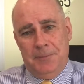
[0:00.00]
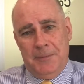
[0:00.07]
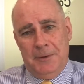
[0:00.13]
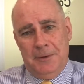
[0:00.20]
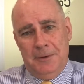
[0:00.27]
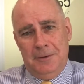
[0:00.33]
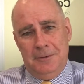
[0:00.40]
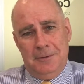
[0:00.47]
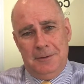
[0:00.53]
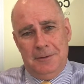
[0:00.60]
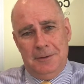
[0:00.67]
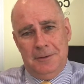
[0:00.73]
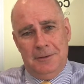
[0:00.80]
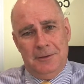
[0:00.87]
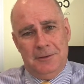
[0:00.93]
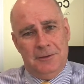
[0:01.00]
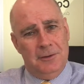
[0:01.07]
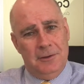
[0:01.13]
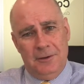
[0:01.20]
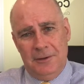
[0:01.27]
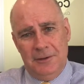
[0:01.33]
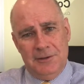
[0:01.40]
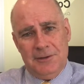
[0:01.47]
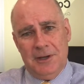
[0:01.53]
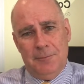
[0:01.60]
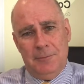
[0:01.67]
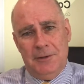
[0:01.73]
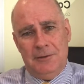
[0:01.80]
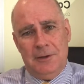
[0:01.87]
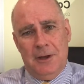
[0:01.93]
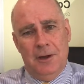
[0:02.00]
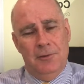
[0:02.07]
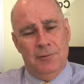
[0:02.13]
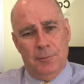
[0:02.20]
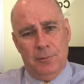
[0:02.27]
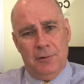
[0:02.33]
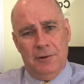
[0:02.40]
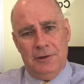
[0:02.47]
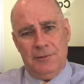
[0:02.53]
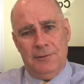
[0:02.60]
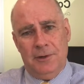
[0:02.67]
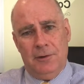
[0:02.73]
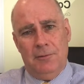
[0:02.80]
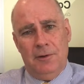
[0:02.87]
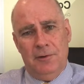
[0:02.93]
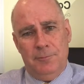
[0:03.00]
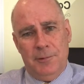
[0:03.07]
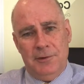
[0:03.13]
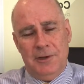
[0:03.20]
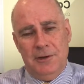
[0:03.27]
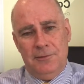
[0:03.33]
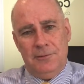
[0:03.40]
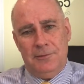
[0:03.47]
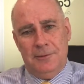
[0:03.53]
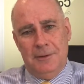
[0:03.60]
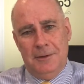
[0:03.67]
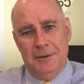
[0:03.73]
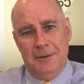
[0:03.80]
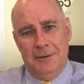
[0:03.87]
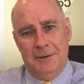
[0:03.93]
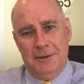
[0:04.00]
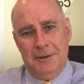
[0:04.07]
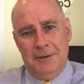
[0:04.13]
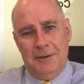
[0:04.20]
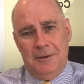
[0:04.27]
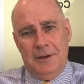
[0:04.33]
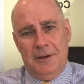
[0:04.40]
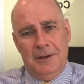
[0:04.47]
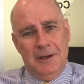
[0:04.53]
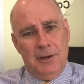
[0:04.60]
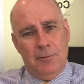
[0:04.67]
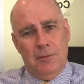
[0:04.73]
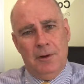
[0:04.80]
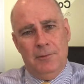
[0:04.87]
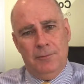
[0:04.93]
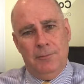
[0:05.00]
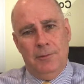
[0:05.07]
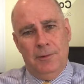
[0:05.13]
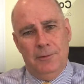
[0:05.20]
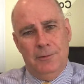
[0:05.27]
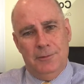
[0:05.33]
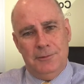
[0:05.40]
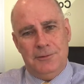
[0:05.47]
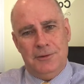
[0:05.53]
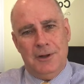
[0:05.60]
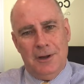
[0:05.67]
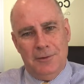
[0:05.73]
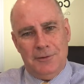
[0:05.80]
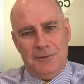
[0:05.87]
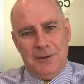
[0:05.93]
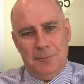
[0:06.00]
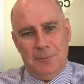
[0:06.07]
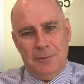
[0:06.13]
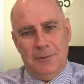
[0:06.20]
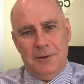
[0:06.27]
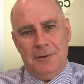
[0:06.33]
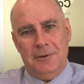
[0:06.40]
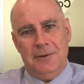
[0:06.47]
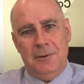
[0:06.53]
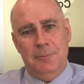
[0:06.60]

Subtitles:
Okay? So a lot of these companies are overpriced for the growth potential, and their growth will slow at some point.